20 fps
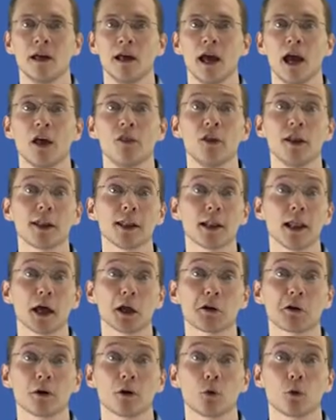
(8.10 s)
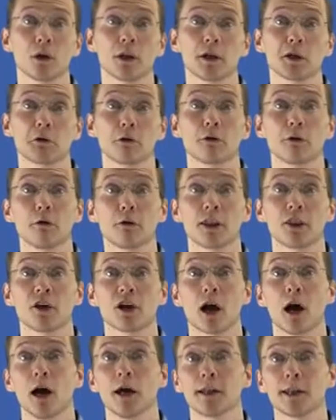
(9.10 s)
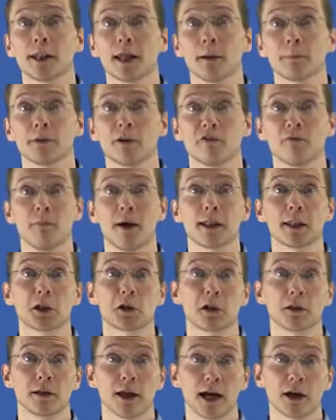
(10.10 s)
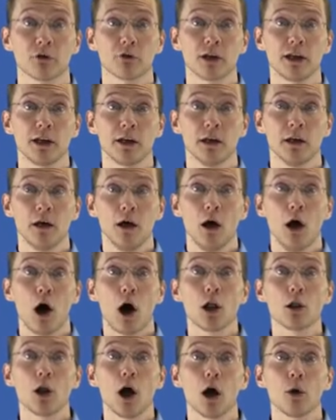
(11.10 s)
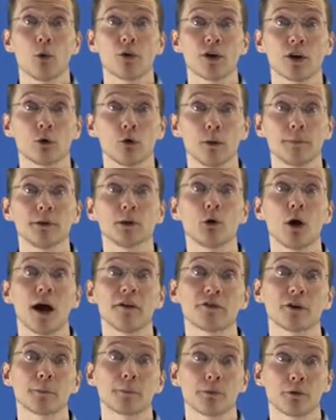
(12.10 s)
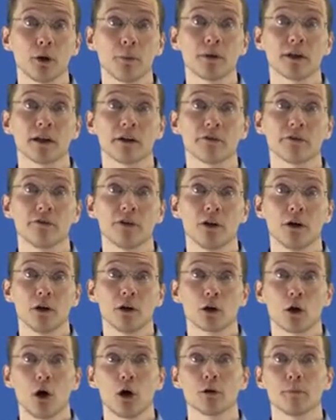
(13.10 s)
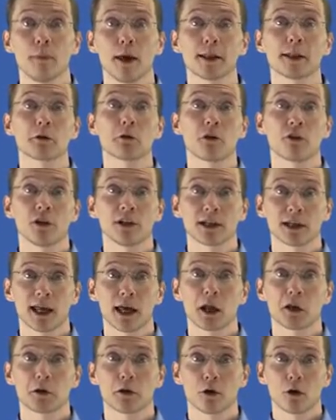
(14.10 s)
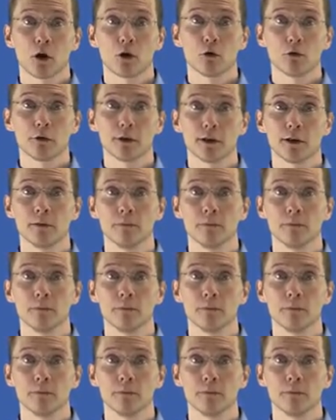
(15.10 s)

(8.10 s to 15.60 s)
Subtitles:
In this lecture, we'll introduce the concept of message integrity along with a cryptographic primitive called message authentication codes.